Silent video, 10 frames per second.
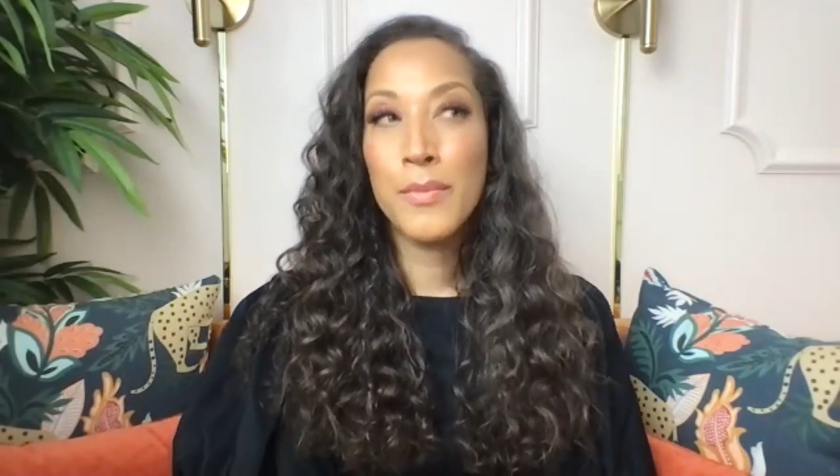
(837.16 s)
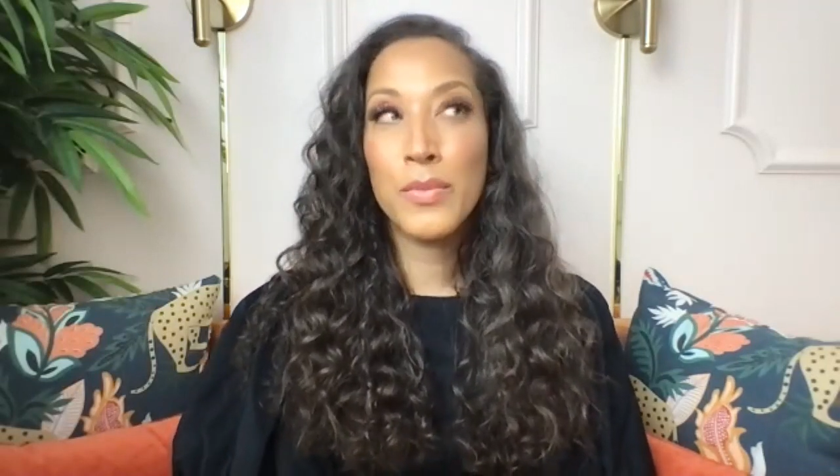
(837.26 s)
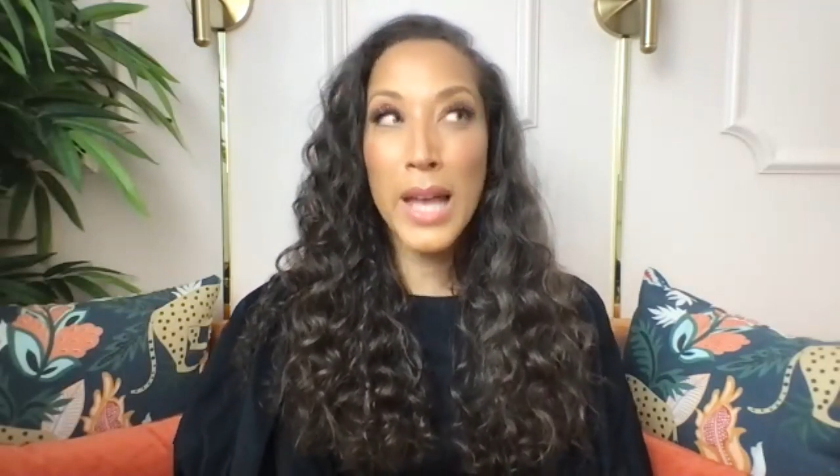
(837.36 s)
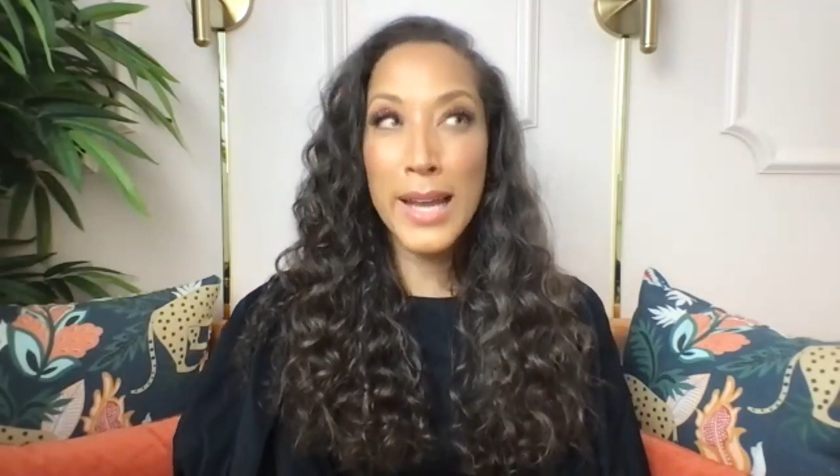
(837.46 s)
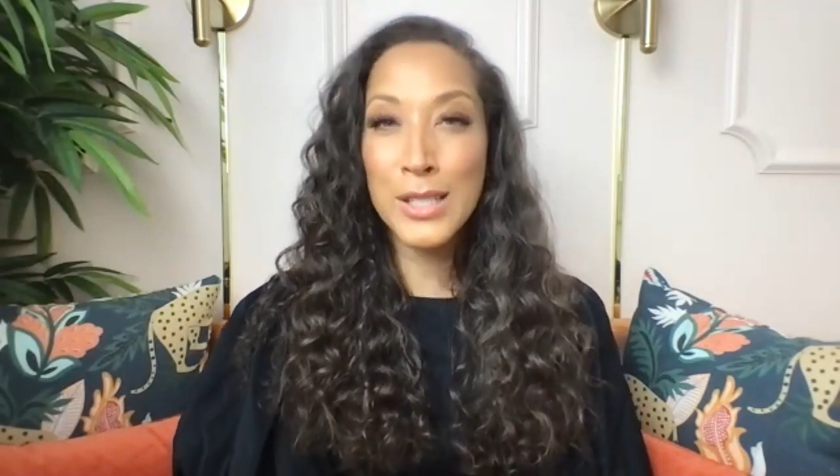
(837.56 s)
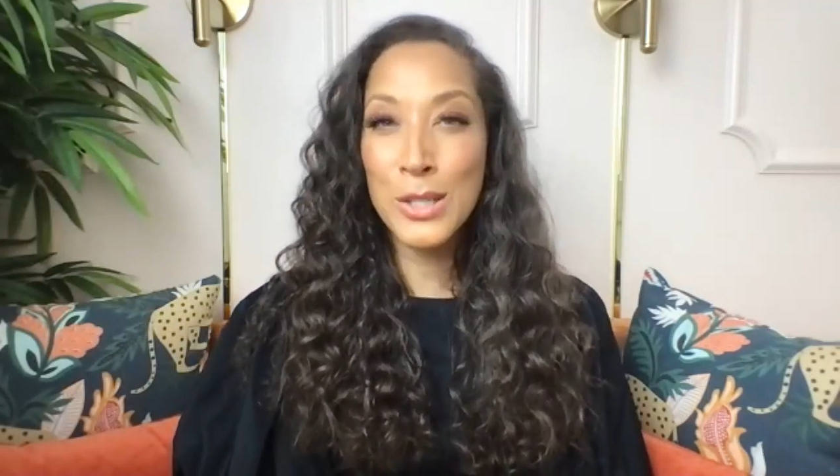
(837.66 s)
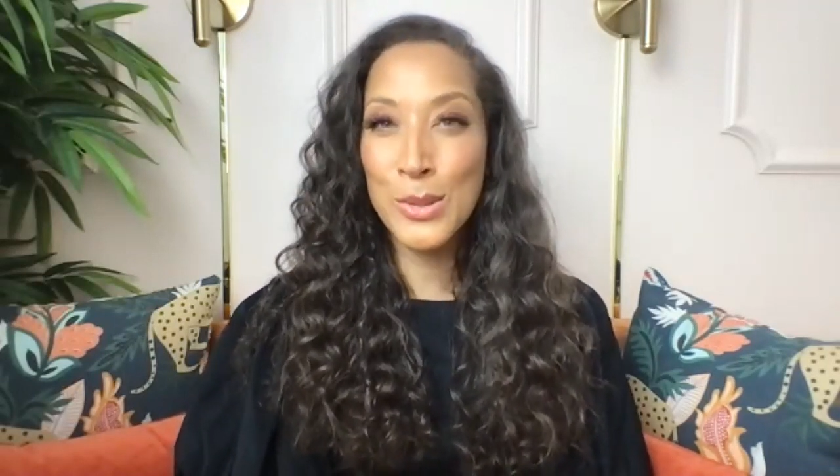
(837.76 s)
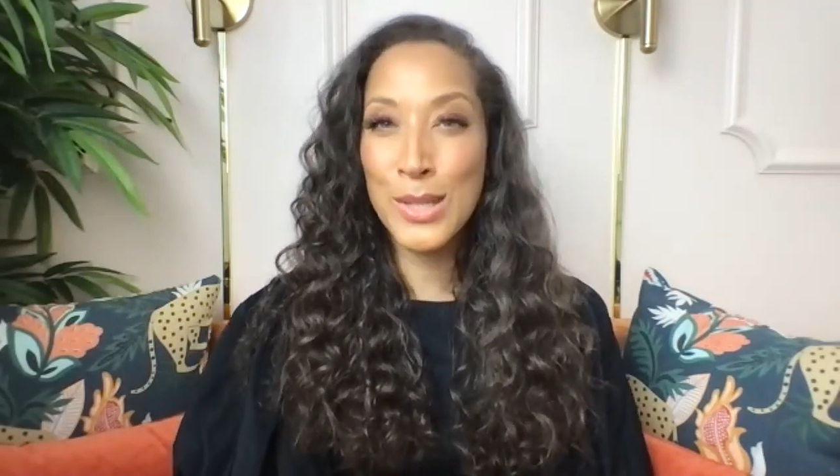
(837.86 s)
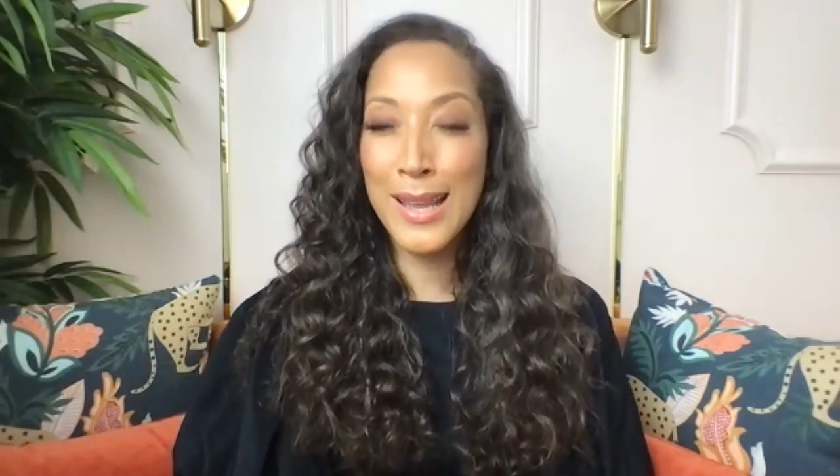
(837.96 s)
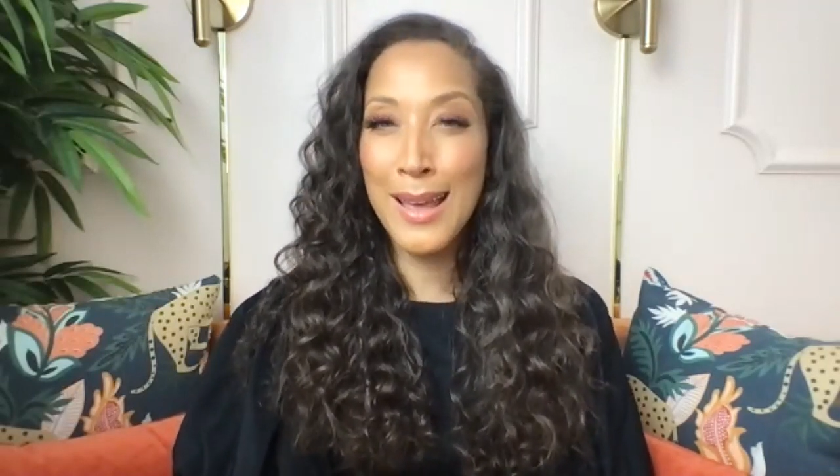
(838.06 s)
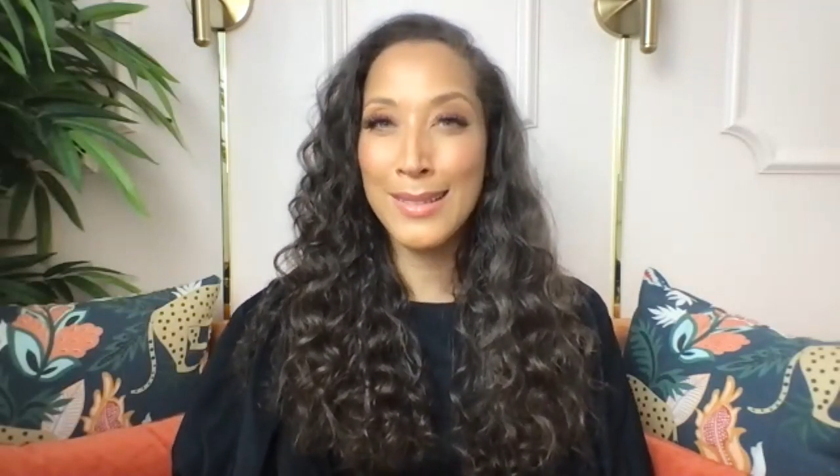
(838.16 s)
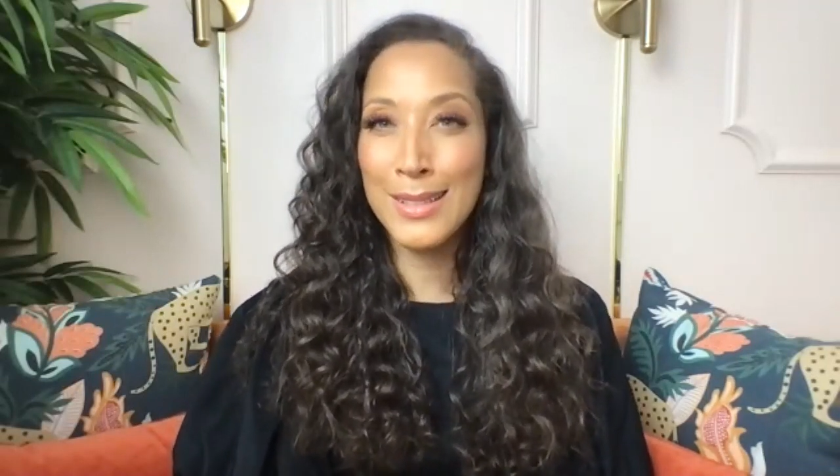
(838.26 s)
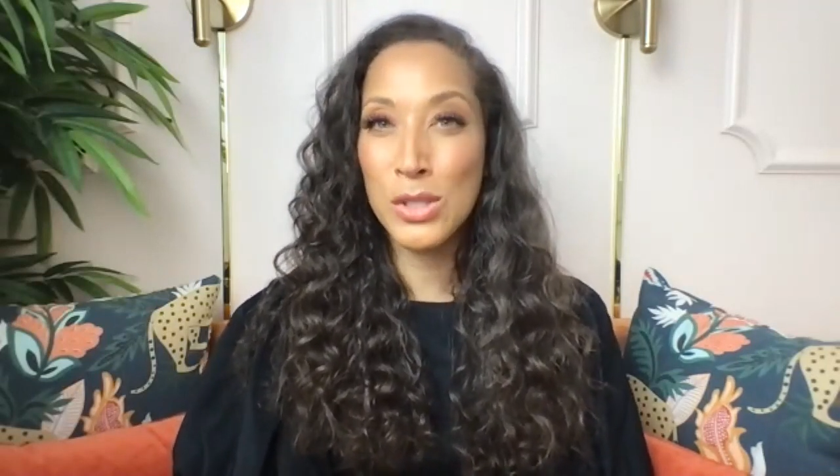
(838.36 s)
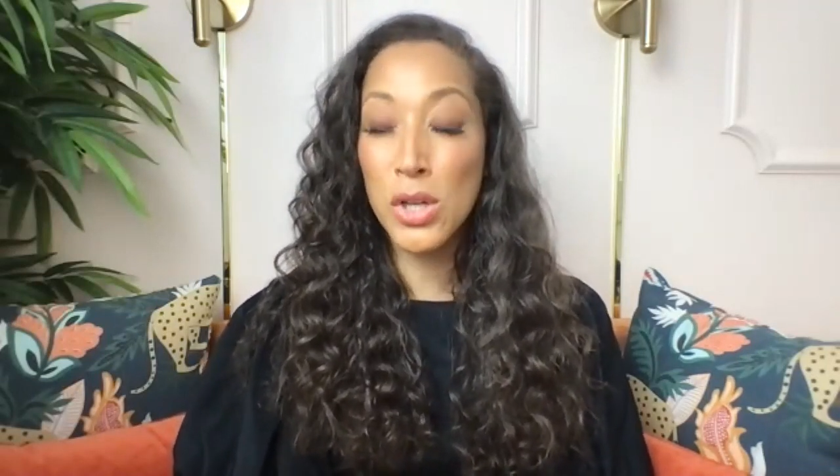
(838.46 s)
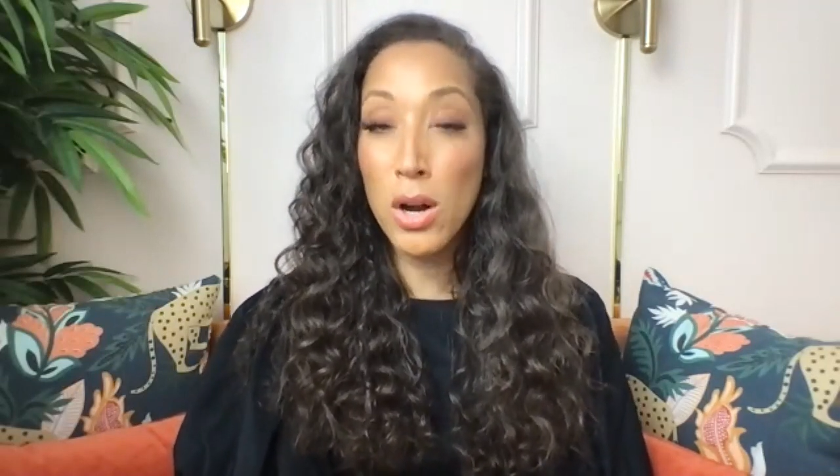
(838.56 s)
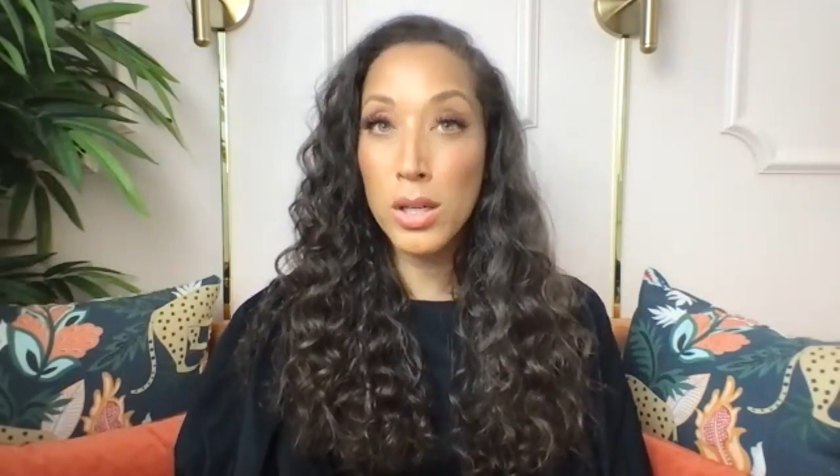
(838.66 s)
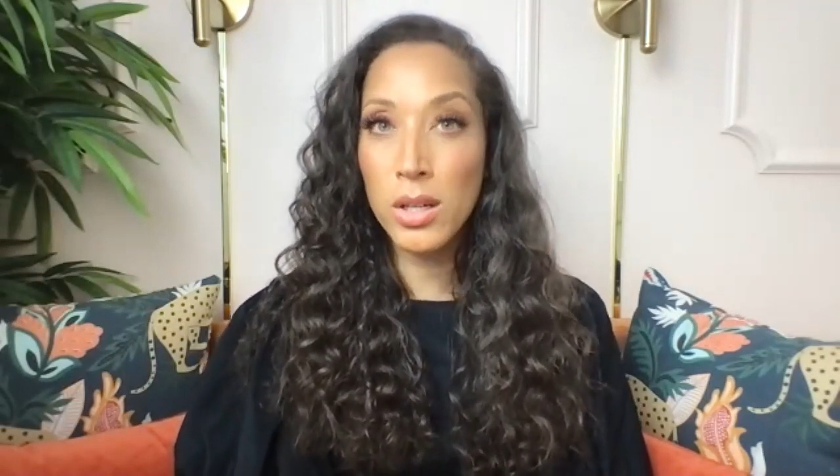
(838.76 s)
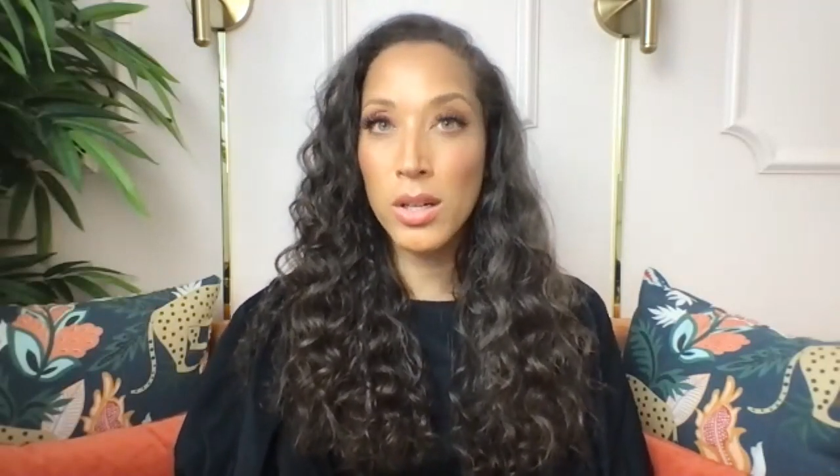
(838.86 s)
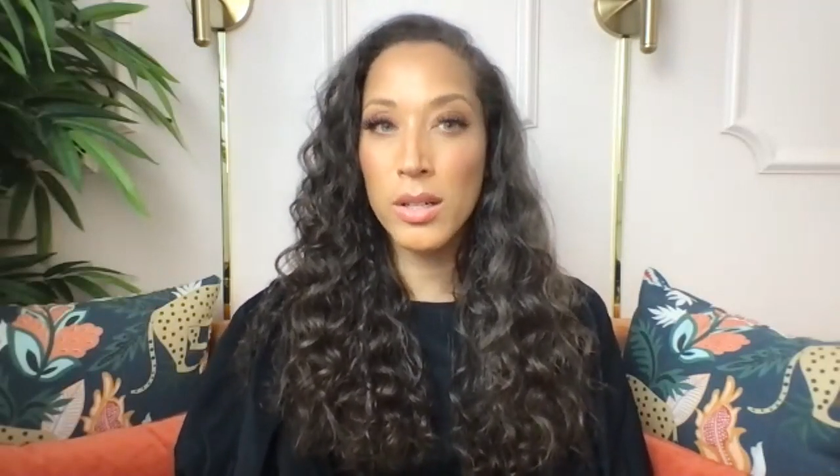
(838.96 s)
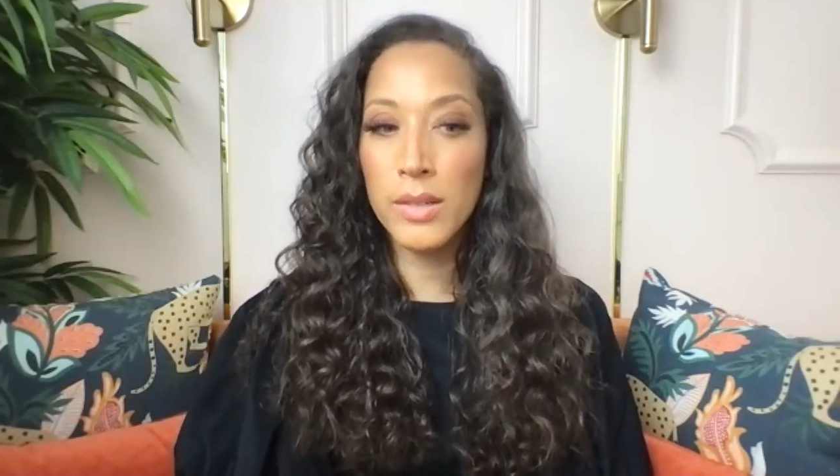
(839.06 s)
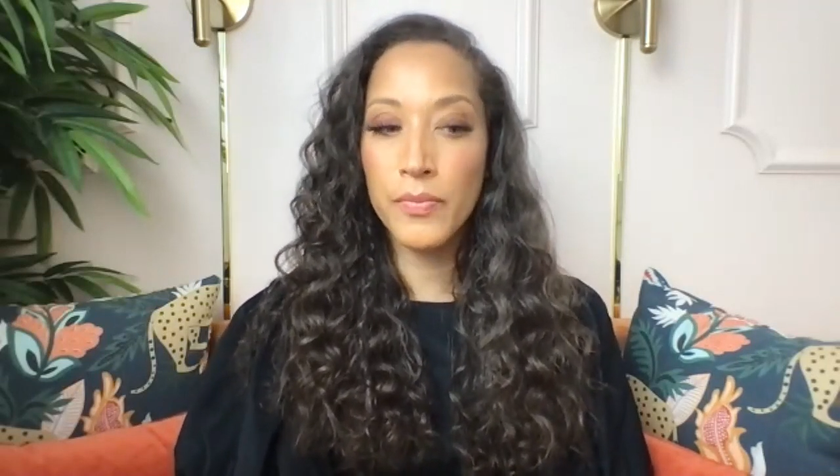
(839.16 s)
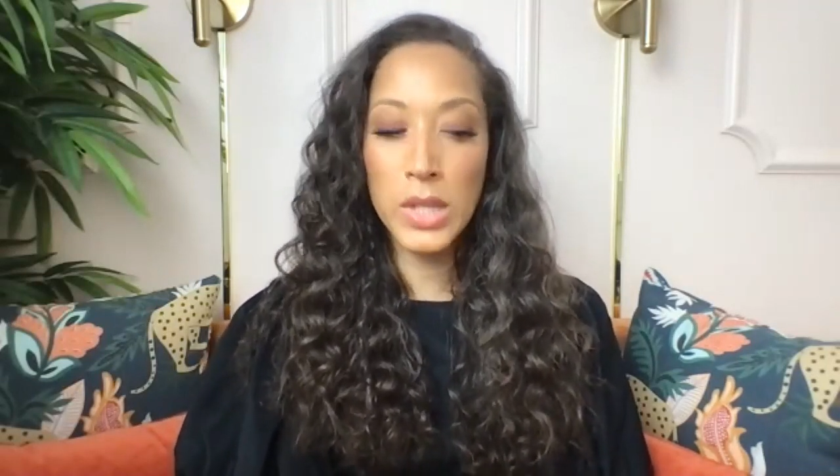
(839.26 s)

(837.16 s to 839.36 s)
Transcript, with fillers: latitude to get darker